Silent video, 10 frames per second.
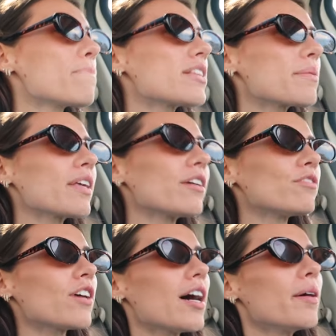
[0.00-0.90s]
something
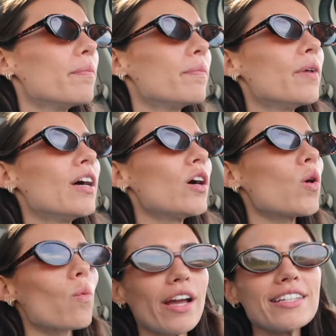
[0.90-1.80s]

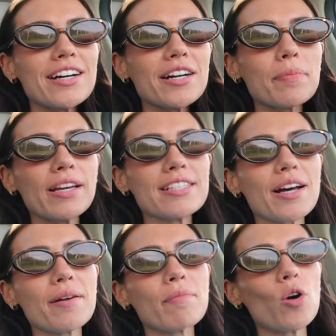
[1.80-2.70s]
from White Duck because
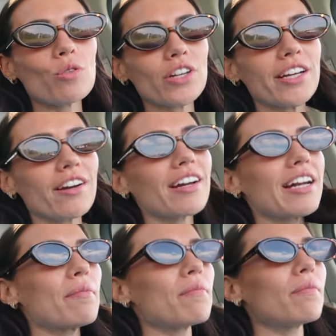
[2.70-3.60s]
I'm over here and
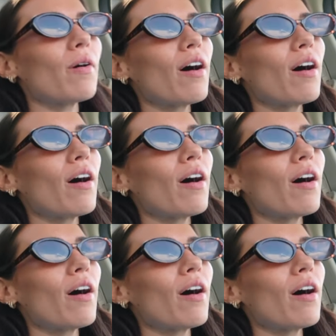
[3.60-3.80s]
I'm